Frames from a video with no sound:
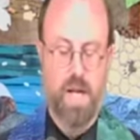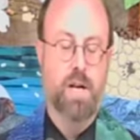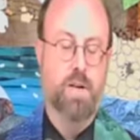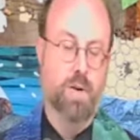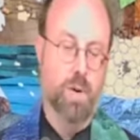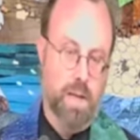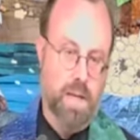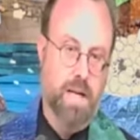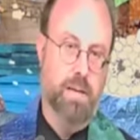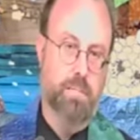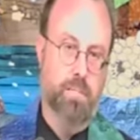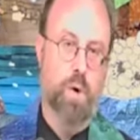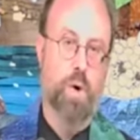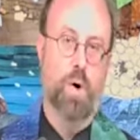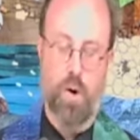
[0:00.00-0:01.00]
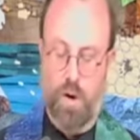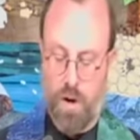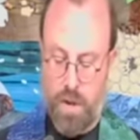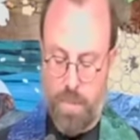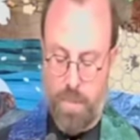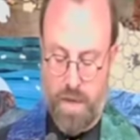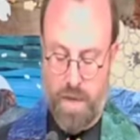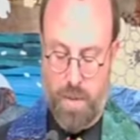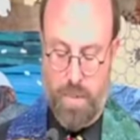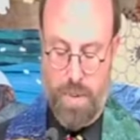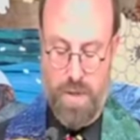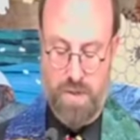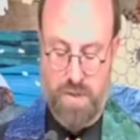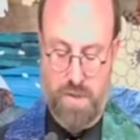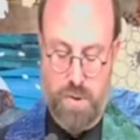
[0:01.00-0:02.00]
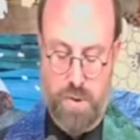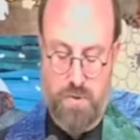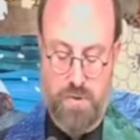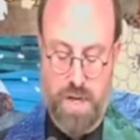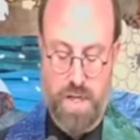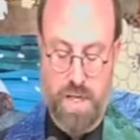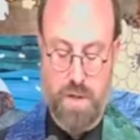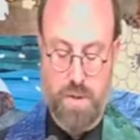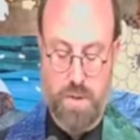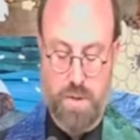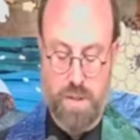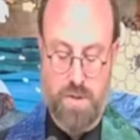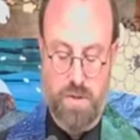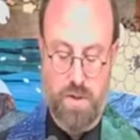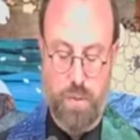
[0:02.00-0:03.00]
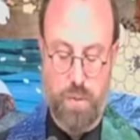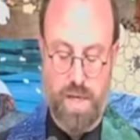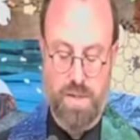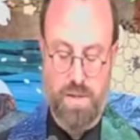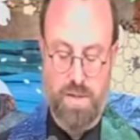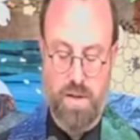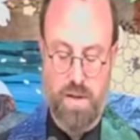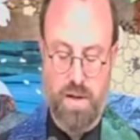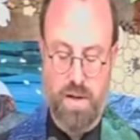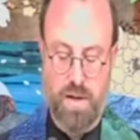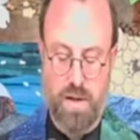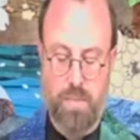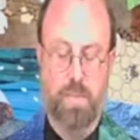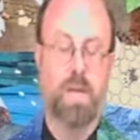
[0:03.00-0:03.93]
You'll hear more about our personal credos in 2 weeks' time,